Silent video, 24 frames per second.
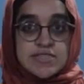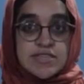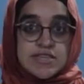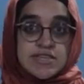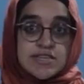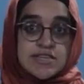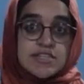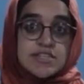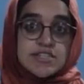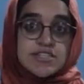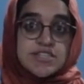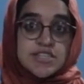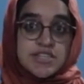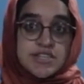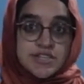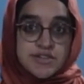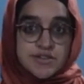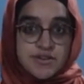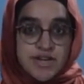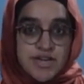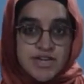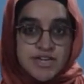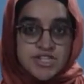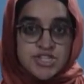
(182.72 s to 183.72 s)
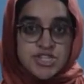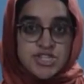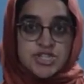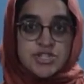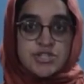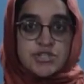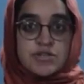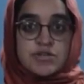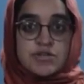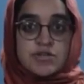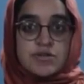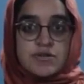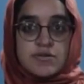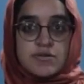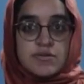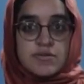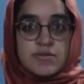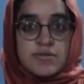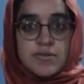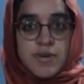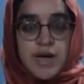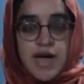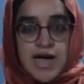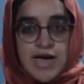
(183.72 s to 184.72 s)
signal generation
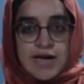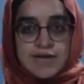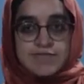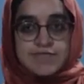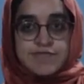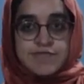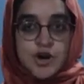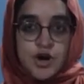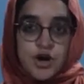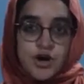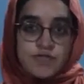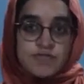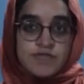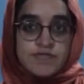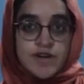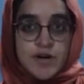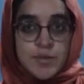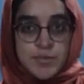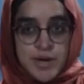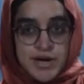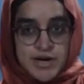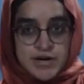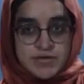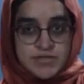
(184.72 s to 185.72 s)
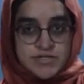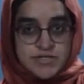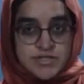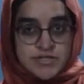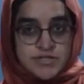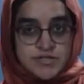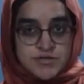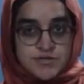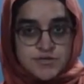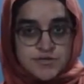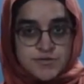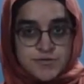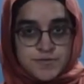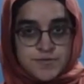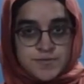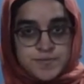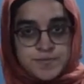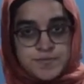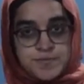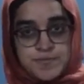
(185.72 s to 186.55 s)
half of a biosensor.